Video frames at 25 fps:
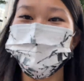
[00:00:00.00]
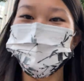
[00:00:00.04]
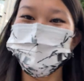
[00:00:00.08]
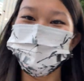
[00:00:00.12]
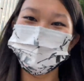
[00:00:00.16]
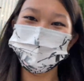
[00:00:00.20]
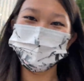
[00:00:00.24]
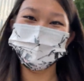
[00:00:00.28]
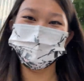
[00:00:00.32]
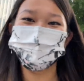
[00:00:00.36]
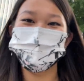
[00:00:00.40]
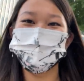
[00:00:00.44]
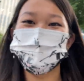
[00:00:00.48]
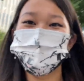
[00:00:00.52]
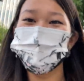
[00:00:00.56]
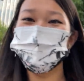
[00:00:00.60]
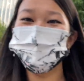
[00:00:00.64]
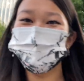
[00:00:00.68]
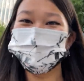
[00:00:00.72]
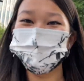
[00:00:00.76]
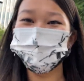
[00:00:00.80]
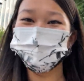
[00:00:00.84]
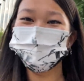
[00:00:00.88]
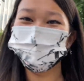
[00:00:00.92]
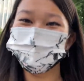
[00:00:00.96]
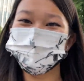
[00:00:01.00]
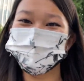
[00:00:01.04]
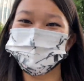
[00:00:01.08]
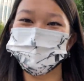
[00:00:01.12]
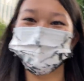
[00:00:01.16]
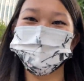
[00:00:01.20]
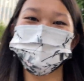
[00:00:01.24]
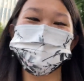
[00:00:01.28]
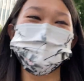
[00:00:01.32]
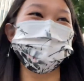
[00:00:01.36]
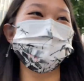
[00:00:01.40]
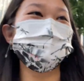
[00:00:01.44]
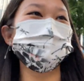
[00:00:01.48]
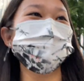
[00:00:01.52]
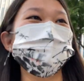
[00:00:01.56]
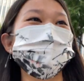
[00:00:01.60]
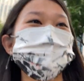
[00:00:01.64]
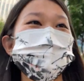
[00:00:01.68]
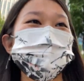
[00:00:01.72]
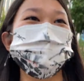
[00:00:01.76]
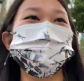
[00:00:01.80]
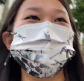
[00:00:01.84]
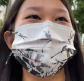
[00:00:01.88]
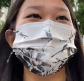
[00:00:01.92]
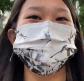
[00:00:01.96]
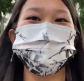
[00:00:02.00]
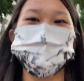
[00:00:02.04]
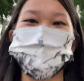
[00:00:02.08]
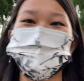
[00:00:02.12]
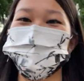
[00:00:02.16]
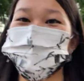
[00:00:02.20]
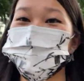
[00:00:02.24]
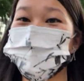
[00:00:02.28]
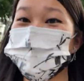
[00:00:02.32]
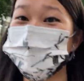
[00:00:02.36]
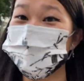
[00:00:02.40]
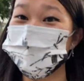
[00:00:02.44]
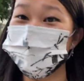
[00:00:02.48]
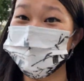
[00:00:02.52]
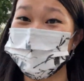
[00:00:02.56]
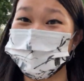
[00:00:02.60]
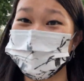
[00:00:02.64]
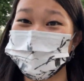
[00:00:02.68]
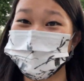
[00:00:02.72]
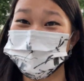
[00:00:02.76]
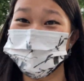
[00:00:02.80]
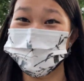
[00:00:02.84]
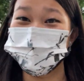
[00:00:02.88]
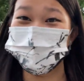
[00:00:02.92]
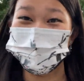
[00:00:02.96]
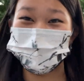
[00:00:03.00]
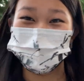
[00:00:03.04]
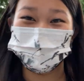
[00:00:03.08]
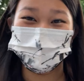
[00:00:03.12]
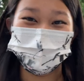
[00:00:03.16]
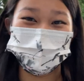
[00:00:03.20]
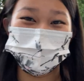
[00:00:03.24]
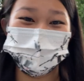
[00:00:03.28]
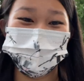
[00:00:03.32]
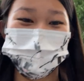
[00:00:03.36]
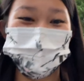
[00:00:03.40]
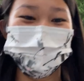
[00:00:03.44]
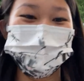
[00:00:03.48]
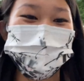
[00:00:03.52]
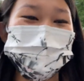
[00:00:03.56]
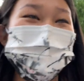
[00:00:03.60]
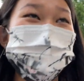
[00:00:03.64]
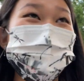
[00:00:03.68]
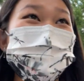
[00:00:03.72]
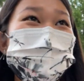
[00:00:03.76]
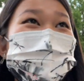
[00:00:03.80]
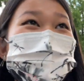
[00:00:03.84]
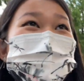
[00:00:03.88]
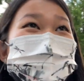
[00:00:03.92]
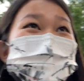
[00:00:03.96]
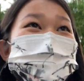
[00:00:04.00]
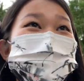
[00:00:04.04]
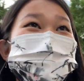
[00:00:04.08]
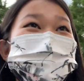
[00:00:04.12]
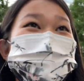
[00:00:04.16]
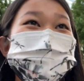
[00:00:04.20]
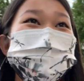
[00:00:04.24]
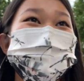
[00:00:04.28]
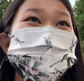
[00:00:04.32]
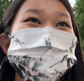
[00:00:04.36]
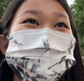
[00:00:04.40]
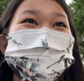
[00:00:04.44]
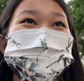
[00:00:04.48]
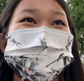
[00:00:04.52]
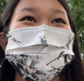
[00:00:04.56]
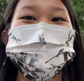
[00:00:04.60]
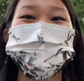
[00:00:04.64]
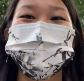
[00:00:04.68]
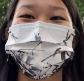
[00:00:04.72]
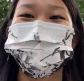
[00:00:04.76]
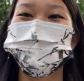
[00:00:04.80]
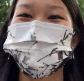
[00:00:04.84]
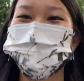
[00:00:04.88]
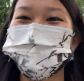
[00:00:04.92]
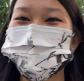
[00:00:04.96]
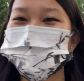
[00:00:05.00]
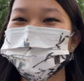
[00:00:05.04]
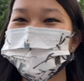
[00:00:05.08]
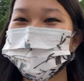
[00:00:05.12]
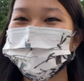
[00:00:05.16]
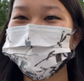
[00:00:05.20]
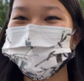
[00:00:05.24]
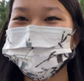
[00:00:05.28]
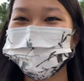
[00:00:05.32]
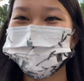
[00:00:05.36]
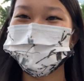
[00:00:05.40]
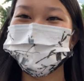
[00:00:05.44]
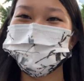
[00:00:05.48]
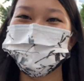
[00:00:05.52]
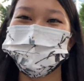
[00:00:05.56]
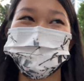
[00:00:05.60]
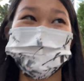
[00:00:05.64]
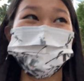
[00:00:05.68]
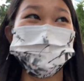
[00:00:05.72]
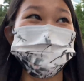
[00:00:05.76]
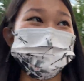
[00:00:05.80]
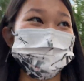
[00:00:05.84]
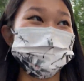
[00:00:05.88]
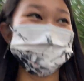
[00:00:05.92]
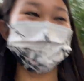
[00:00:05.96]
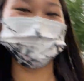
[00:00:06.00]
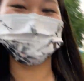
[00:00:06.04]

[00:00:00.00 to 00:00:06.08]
But I think I'm on the hunt to find Hermes maybe and kind of call it a night,